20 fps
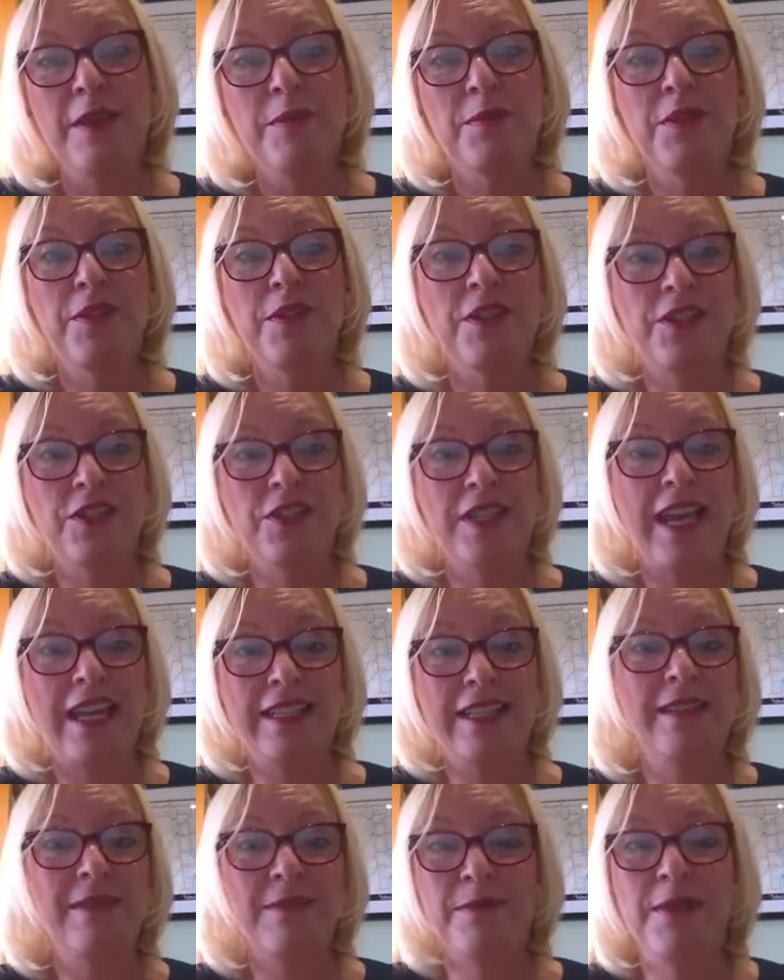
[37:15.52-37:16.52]
But there just
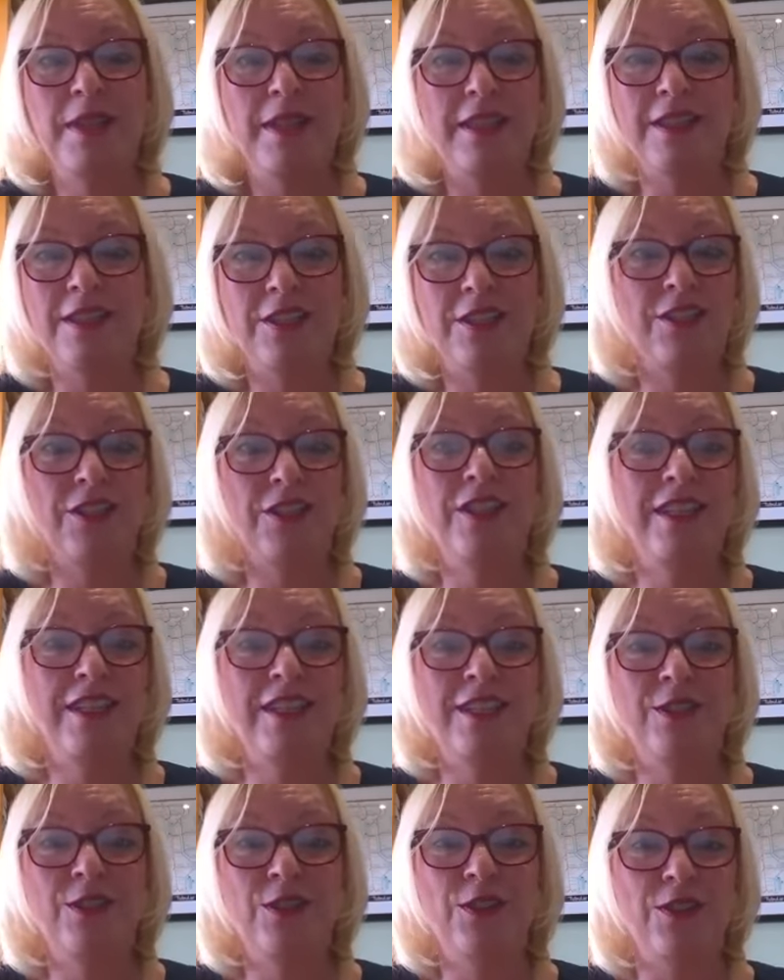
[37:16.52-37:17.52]
hasn't been the
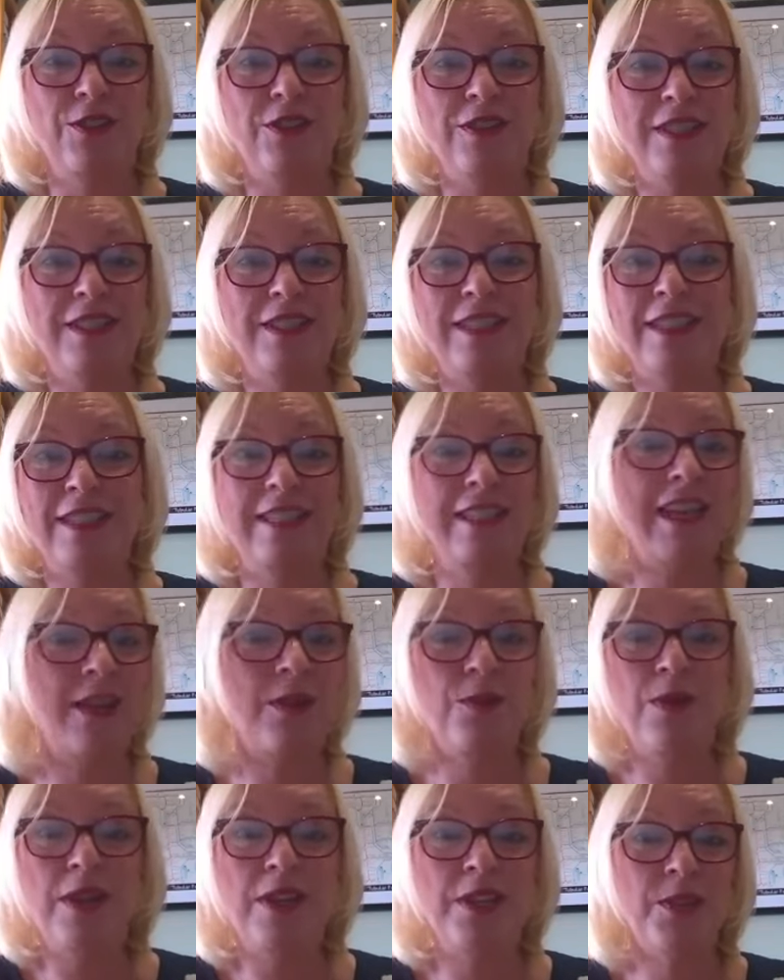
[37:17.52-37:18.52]
studies done to say
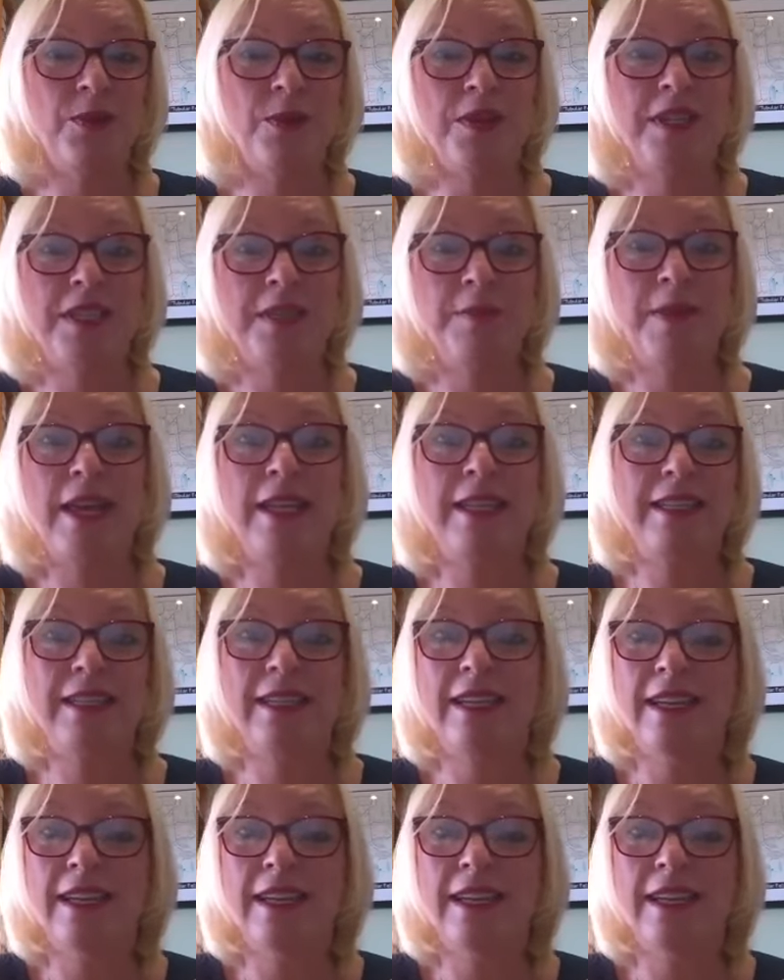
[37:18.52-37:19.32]
which one is better.